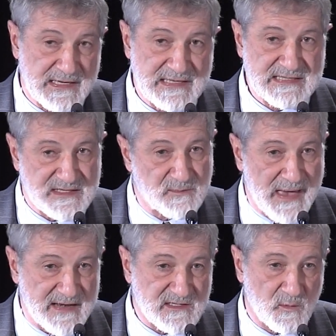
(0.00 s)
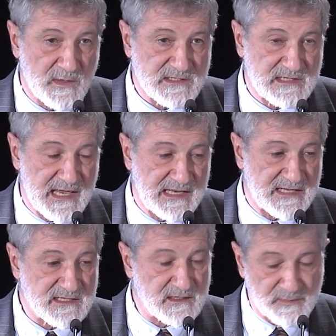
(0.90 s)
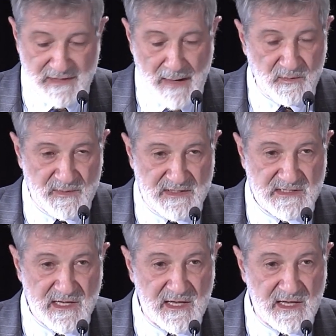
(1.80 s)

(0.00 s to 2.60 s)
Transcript: It is as bad as it was in the 80s, and the problem is